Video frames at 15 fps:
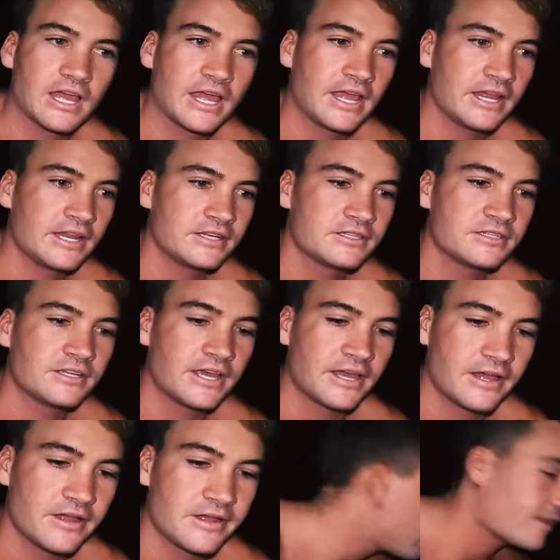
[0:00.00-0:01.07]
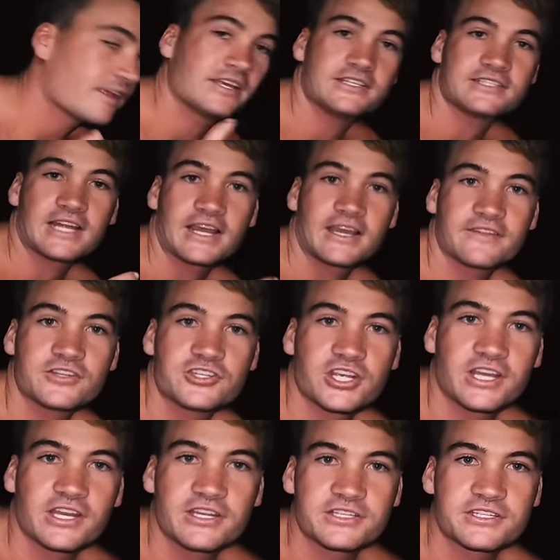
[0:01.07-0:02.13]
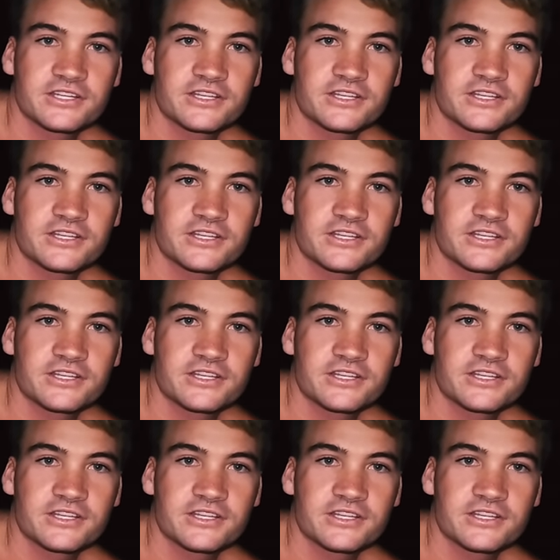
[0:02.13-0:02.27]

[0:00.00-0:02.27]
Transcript: And yeah, I think he's taken the chicken into